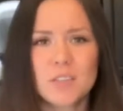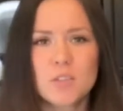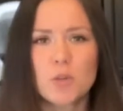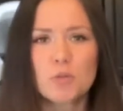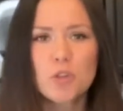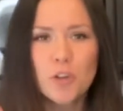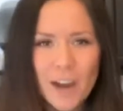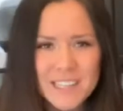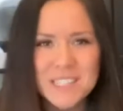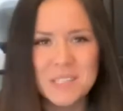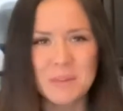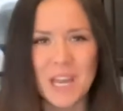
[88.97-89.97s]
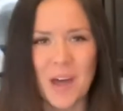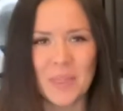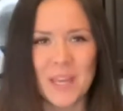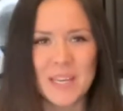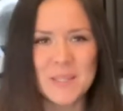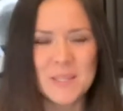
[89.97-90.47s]
So trust me on
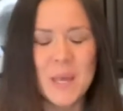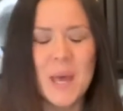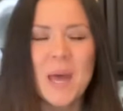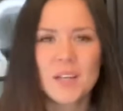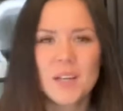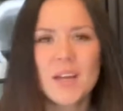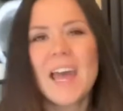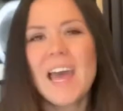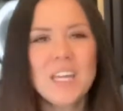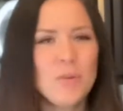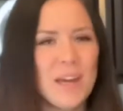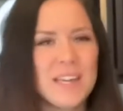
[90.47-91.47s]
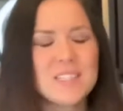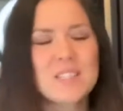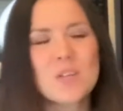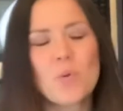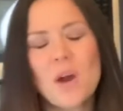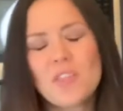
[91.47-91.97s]
this. Anyways,
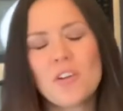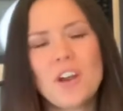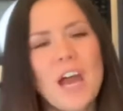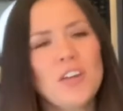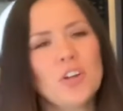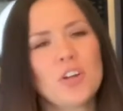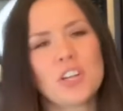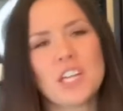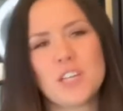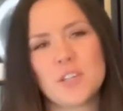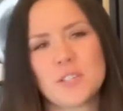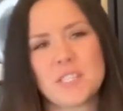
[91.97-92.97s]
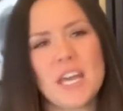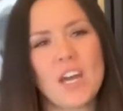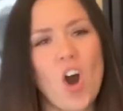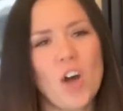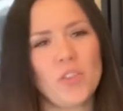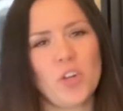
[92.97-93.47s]
so whether or not you're cooking your steak
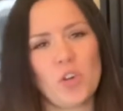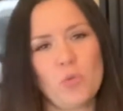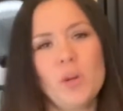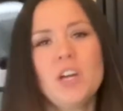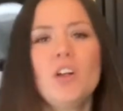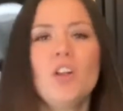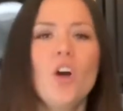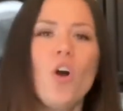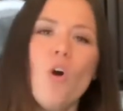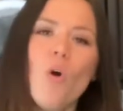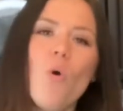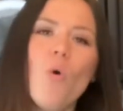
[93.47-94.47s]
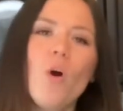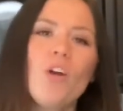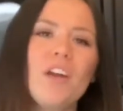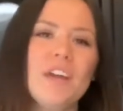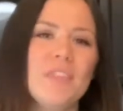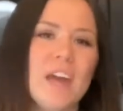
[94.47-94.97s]
on the grill
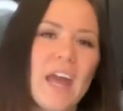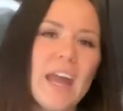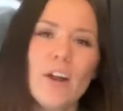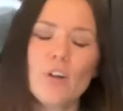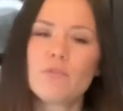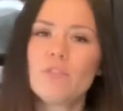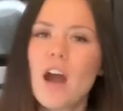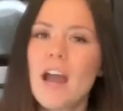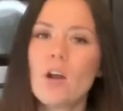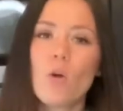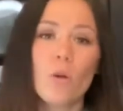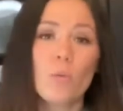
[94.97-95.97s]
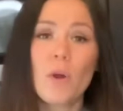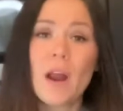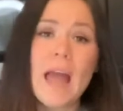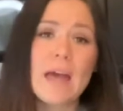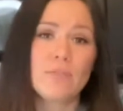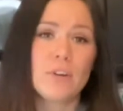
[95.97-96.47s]
or in the air fryer or
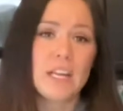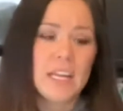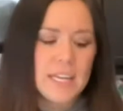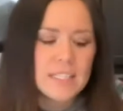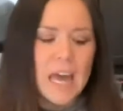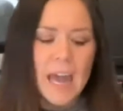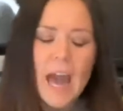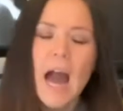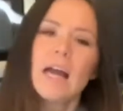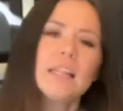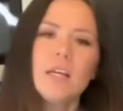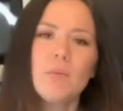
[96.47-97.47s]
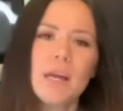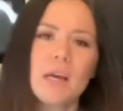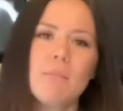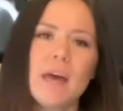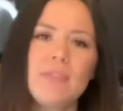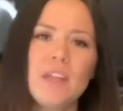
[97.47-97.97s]
wherever it is, I highly
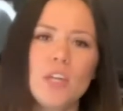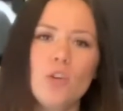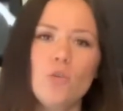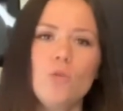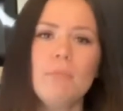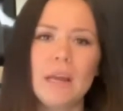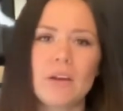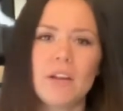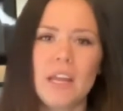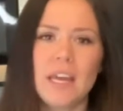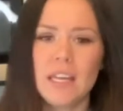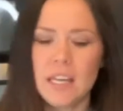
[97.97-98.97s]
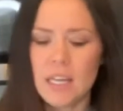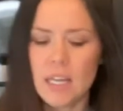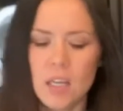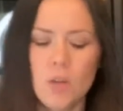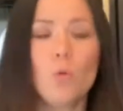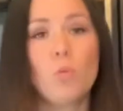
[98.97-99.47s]
recommend that you marinate it
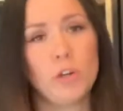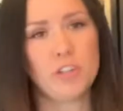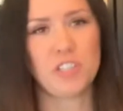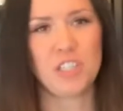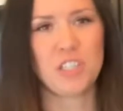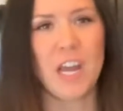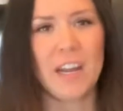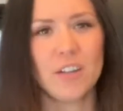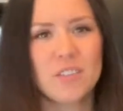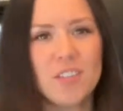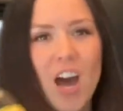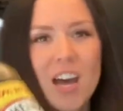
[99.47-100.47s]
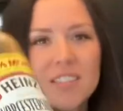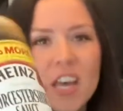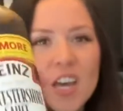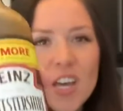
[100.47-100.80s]
in Worcestershire sauce.